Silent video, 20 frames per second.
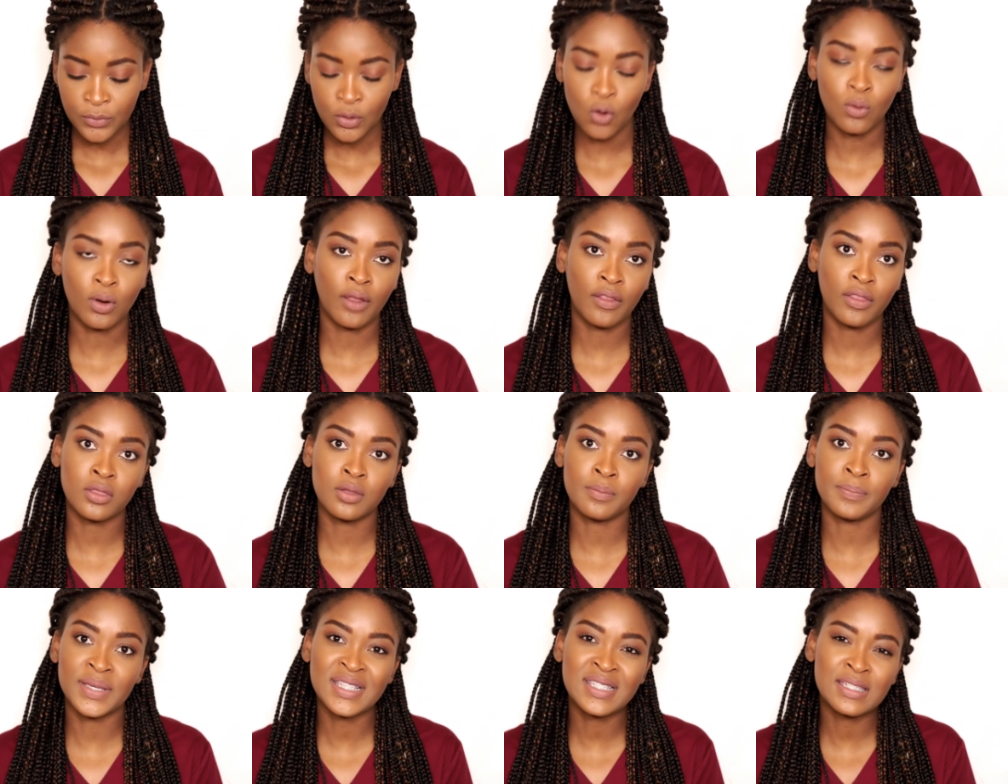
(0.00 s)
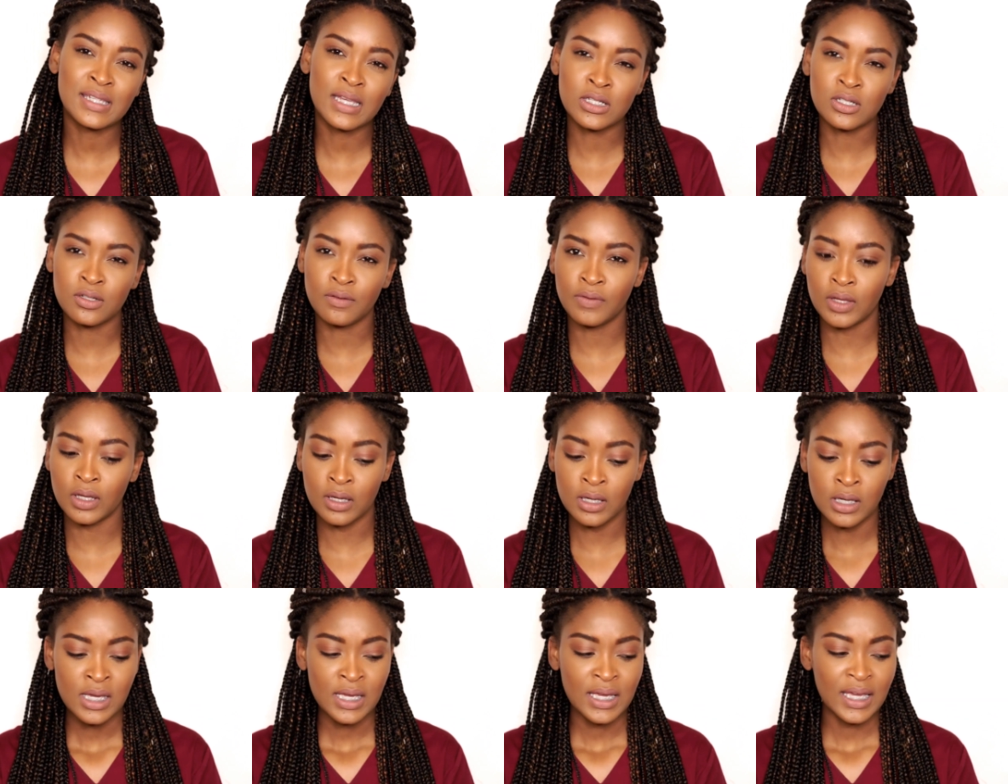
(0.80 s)
or rather the best stage of
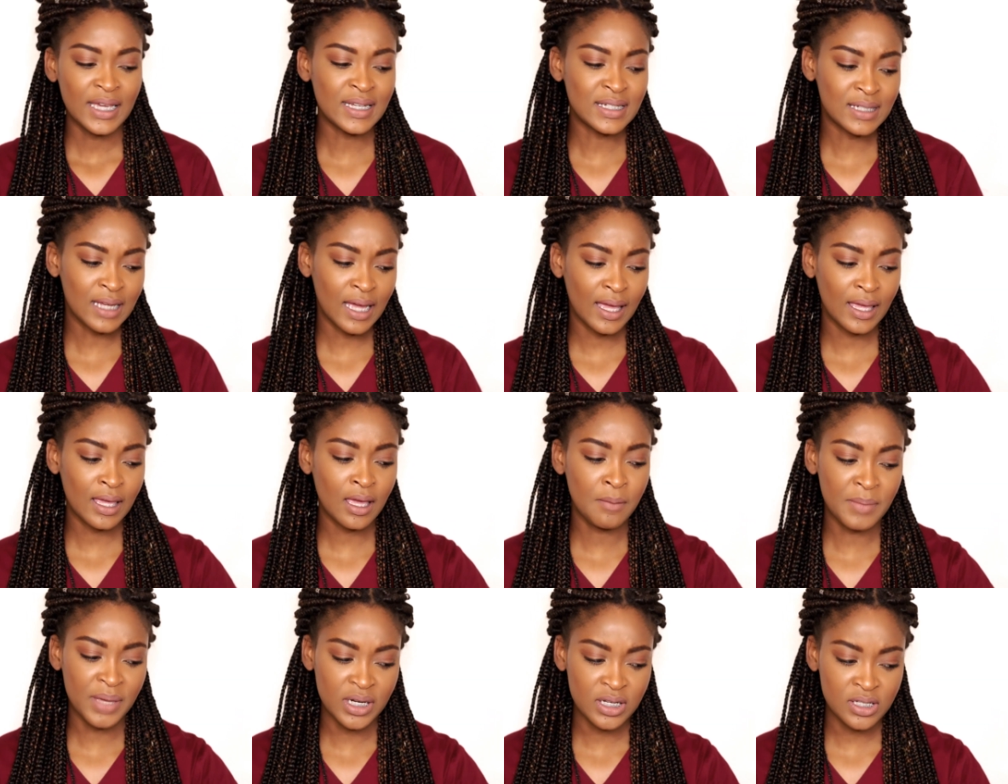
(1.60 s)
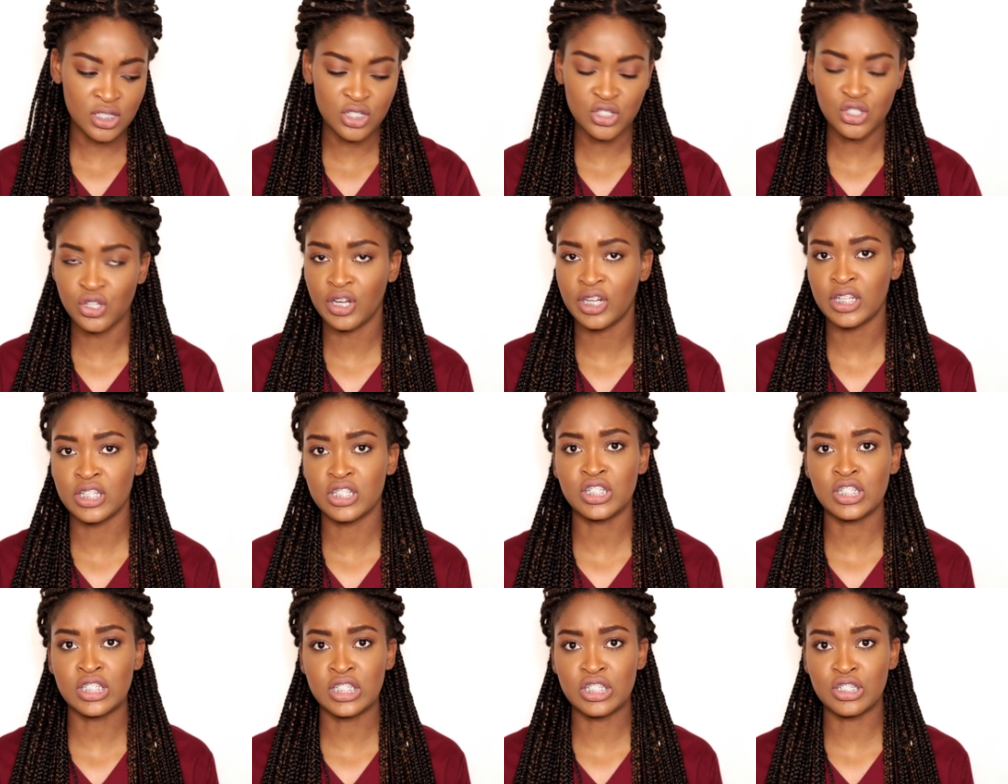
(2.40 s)
the entire medicine journey
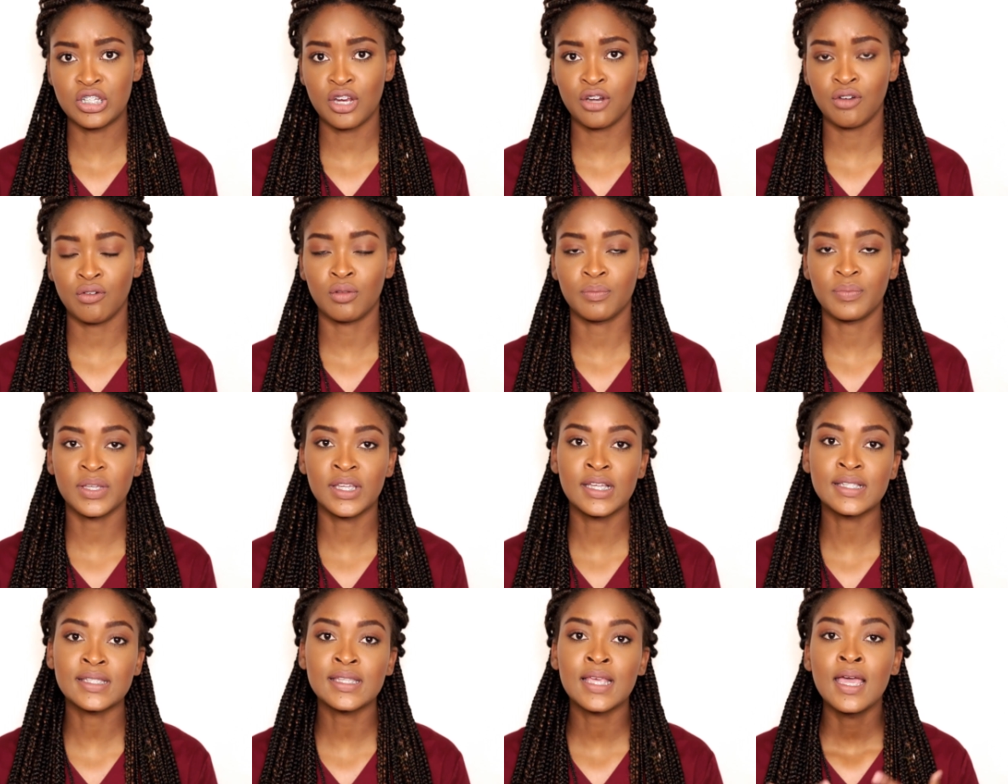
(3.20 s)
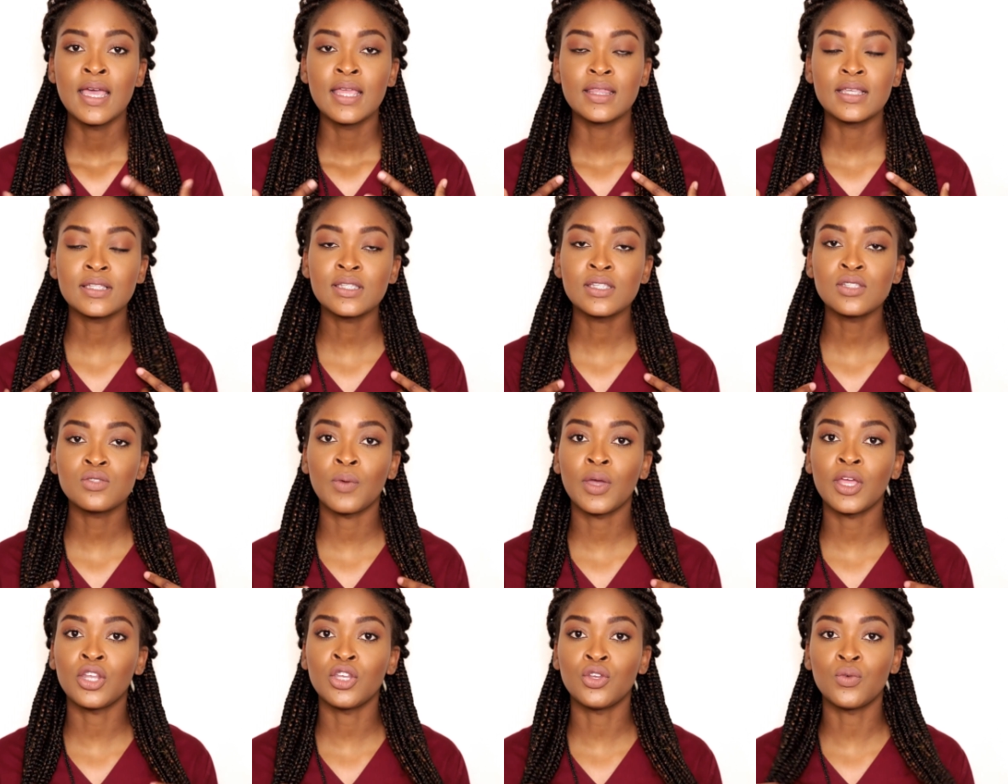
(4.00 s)
just in general, because this is
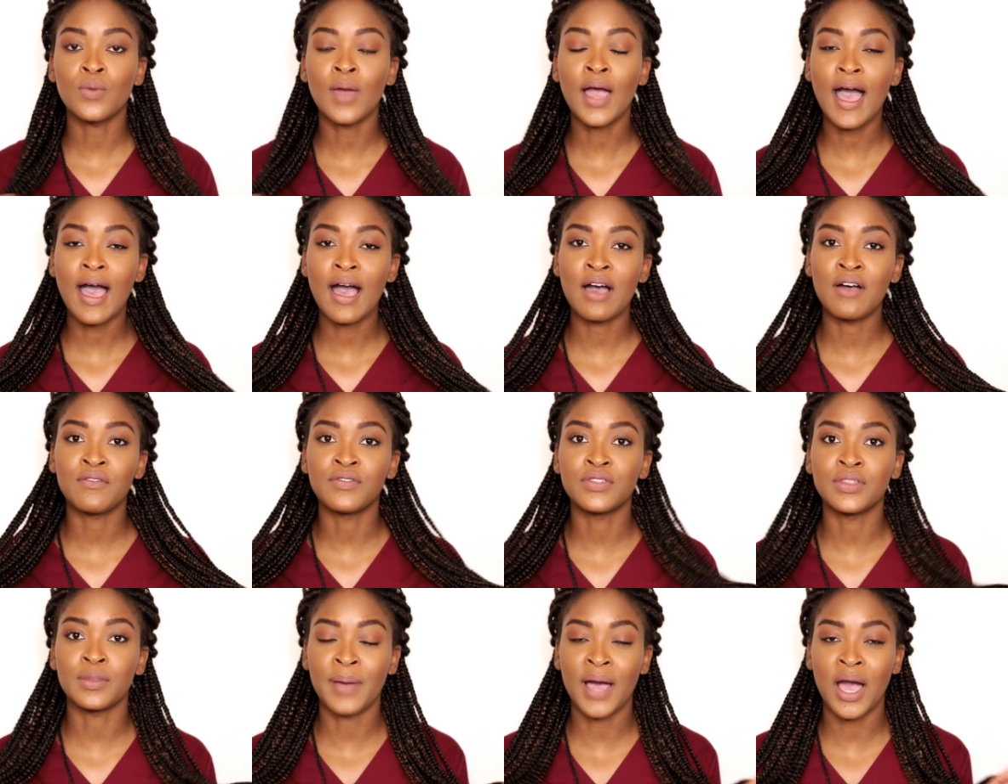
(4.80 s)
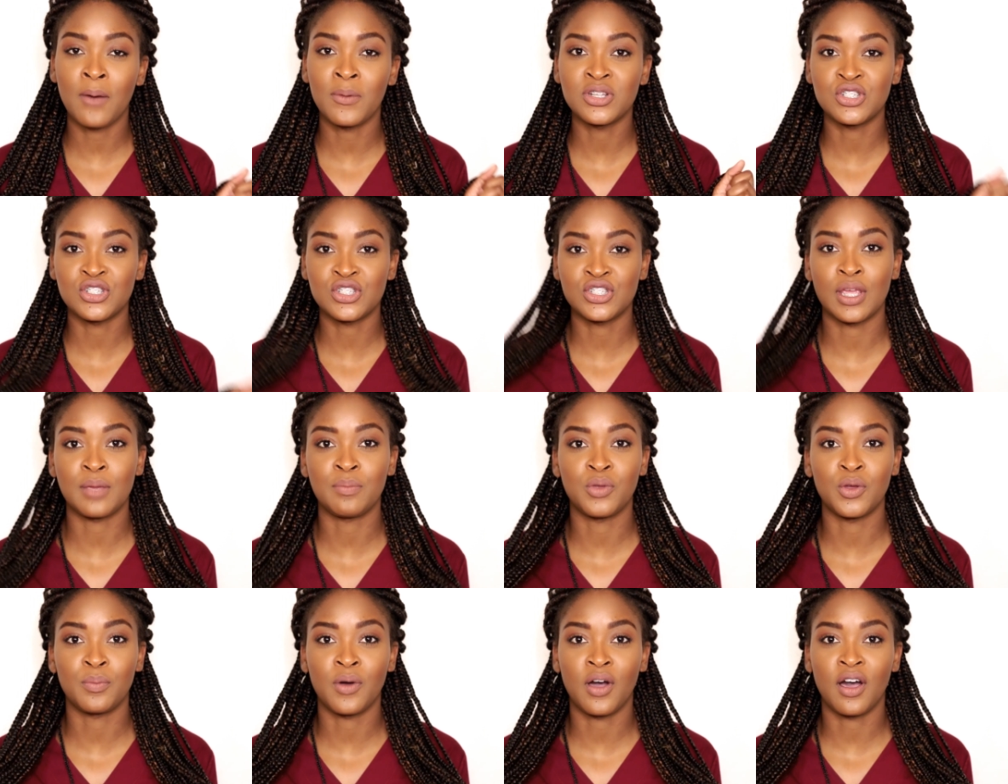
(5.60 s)
when you have the power to
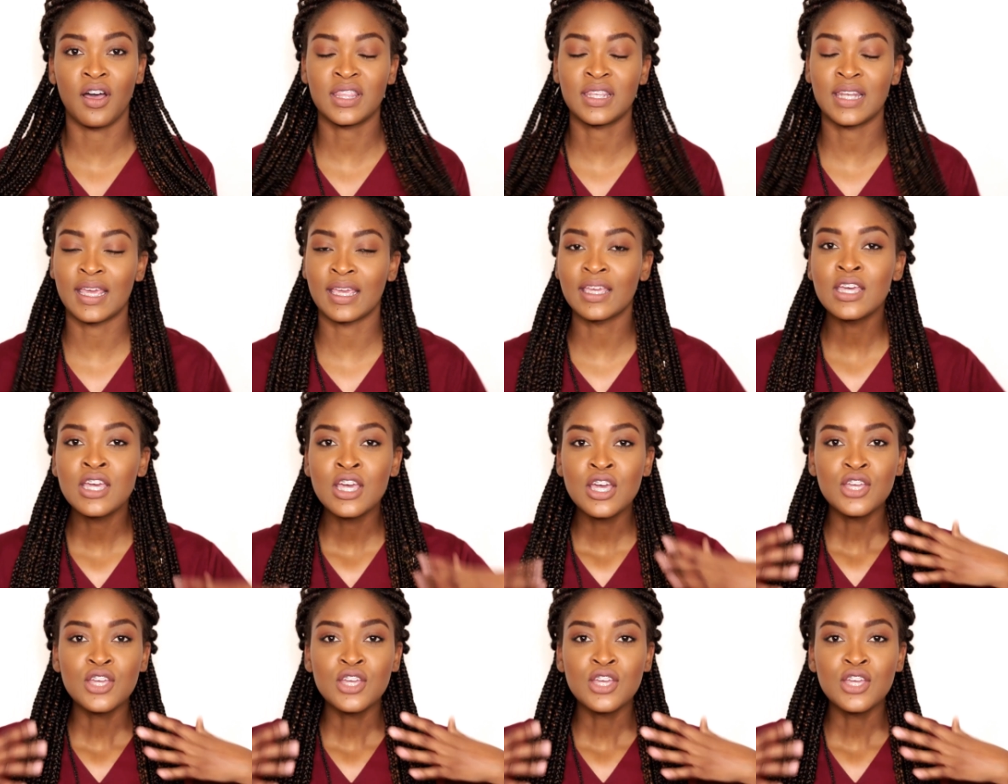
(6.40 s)
shape your path. Like,